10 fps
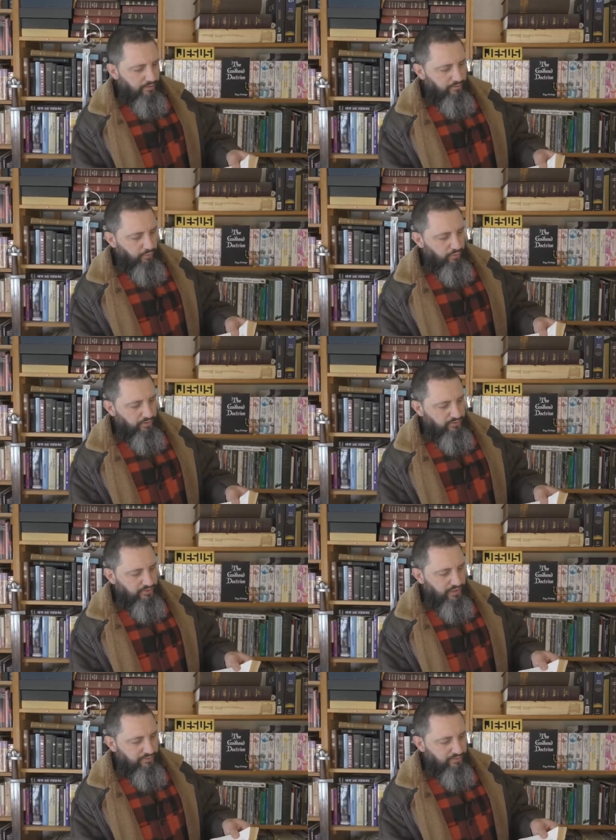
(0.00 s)
The Lord
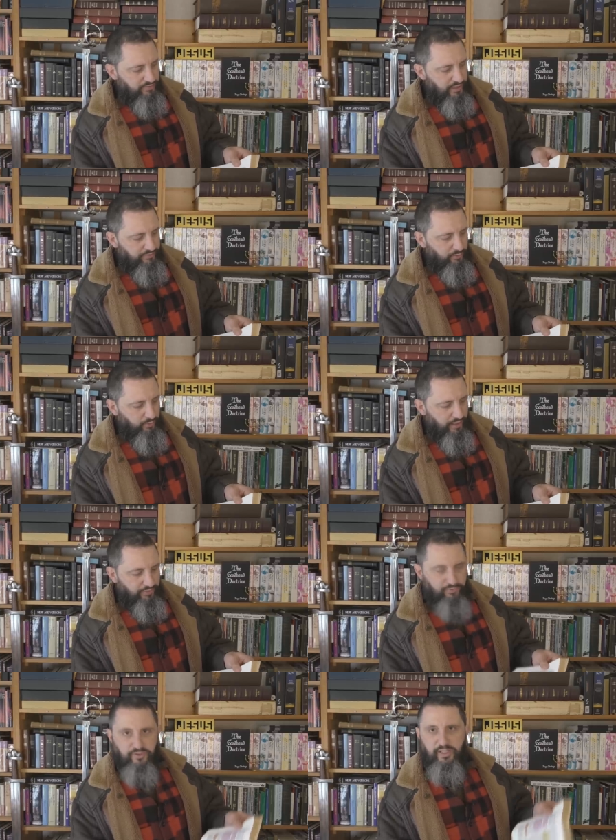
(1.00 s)
seeth us not. The Lord
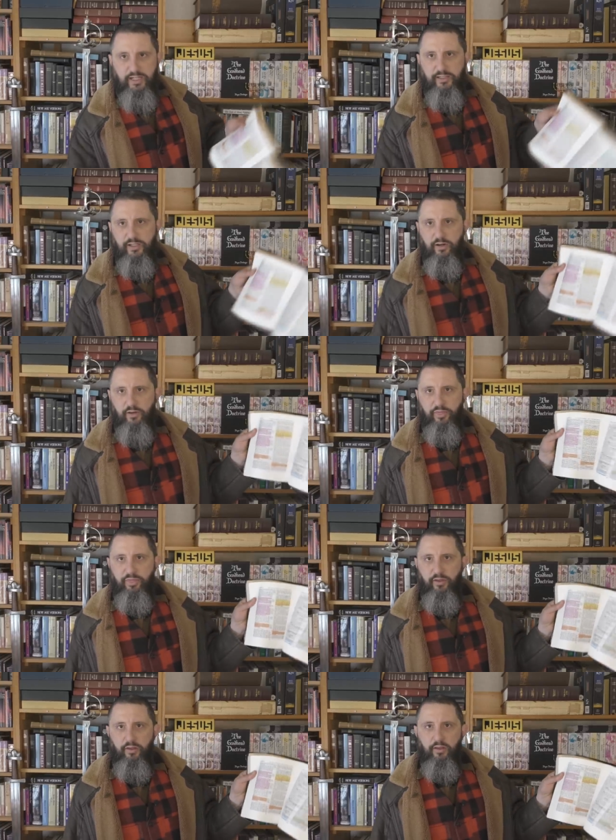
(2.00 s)
hath forsaken the
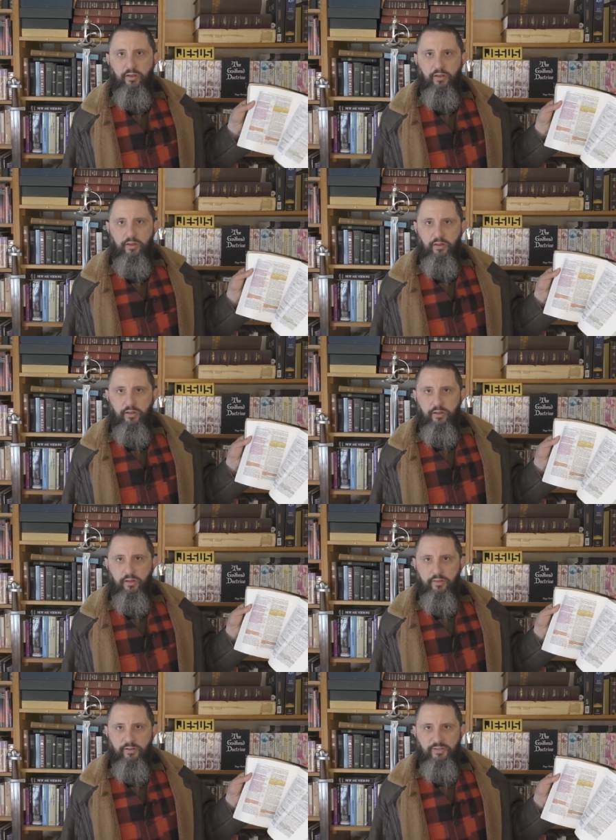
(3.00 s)
earth.
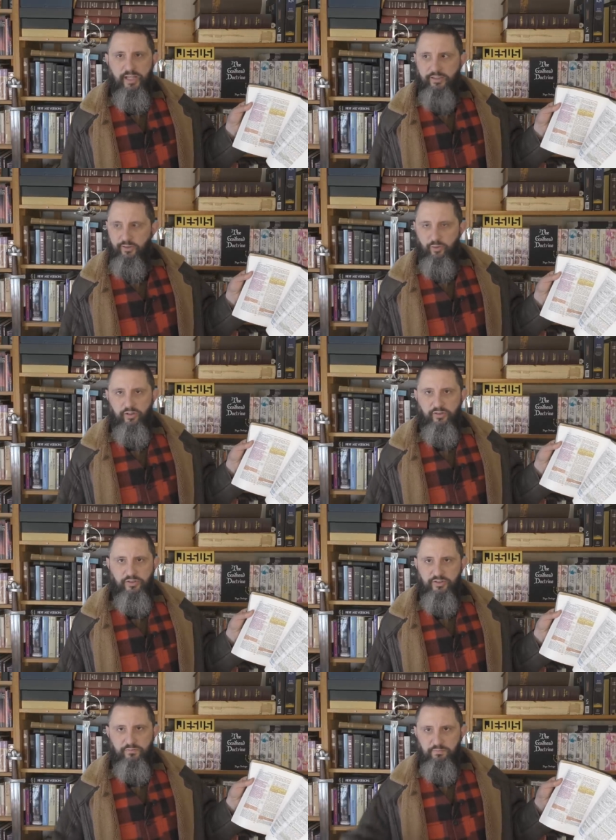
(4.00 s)
They're saying the Lord. They're
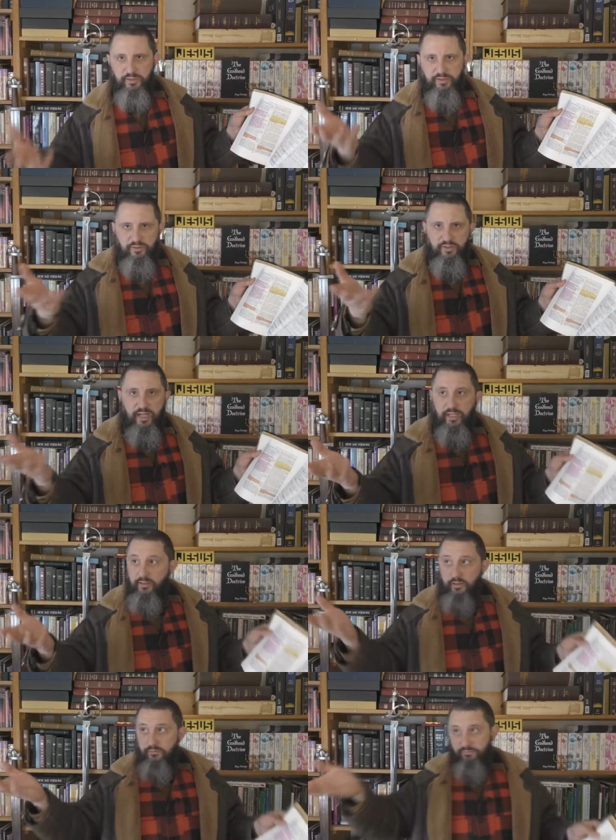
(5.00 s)
just, but they're
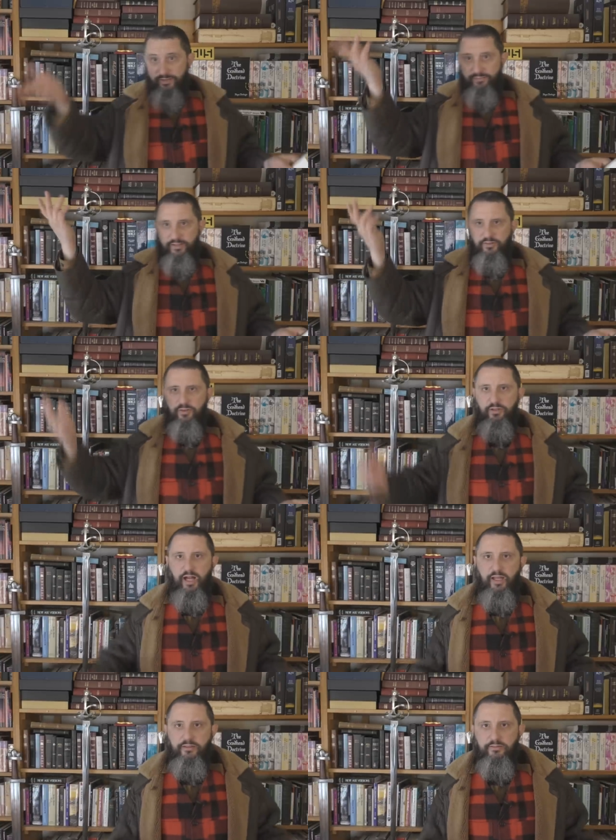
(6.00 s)
saying there's no
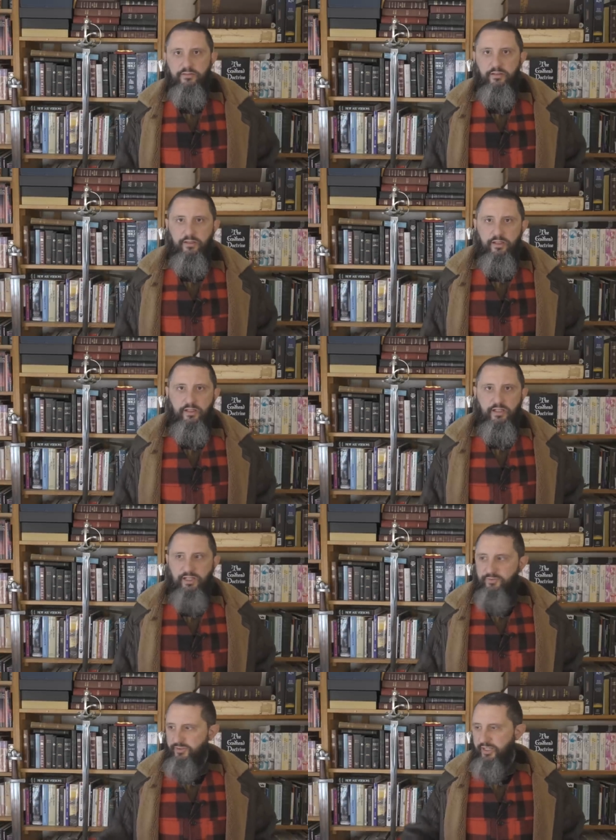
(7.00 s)
God.
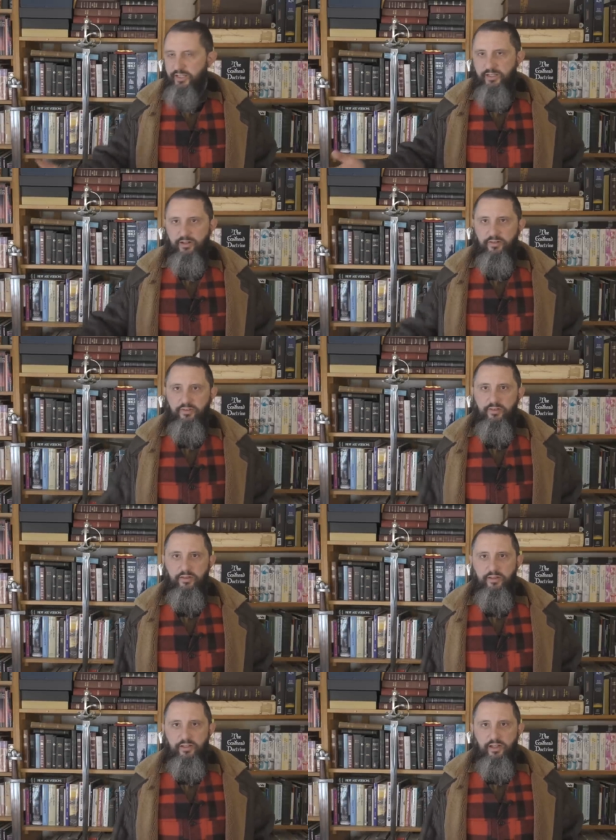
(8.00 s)
He's forsaken the earth.
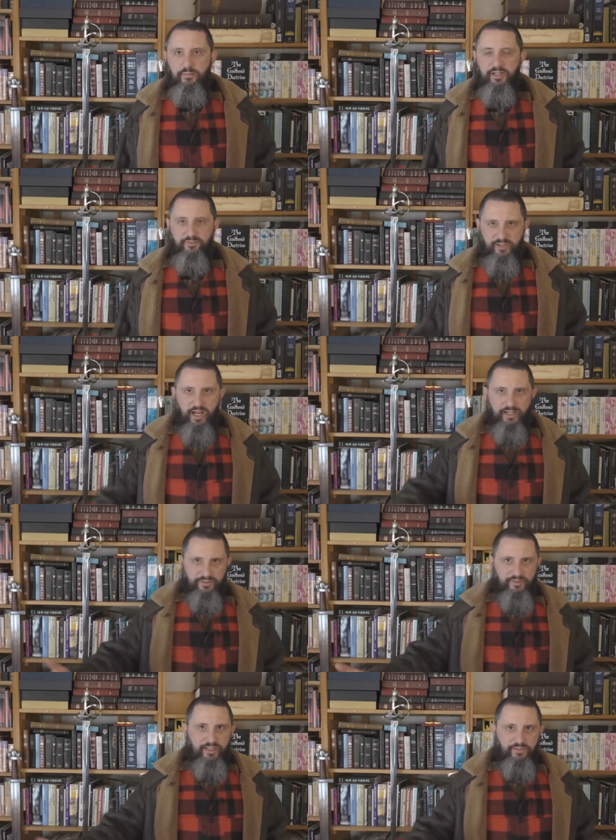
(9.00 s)
I mean, if God
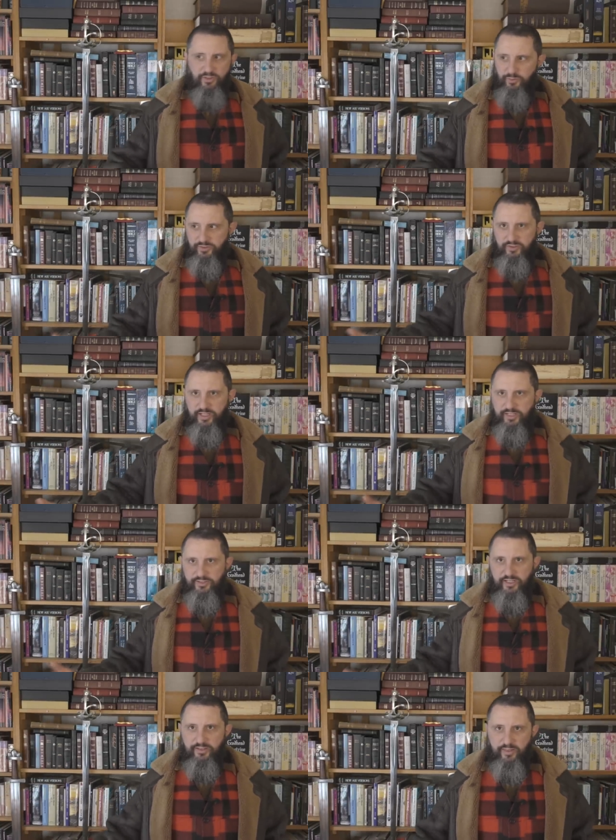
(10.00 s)
exists, you wouldn't say He
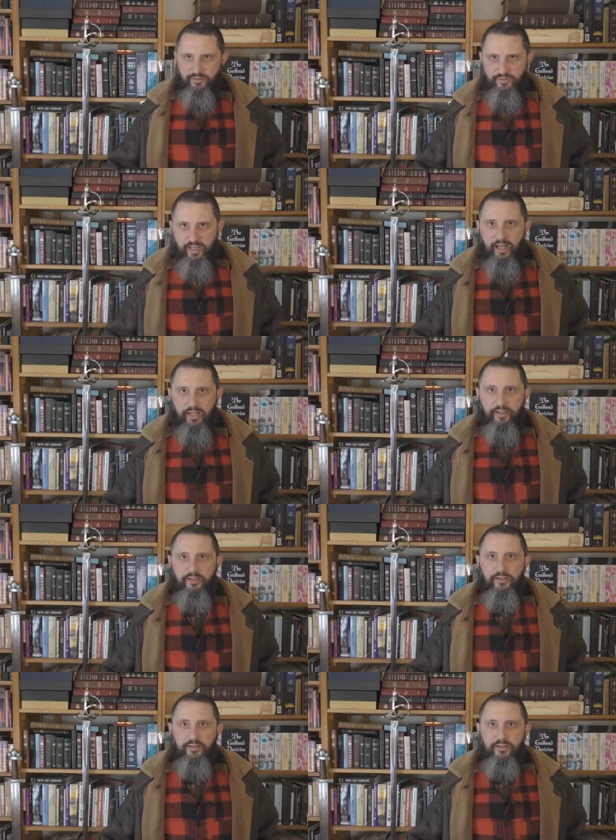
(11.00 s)
seeth us not.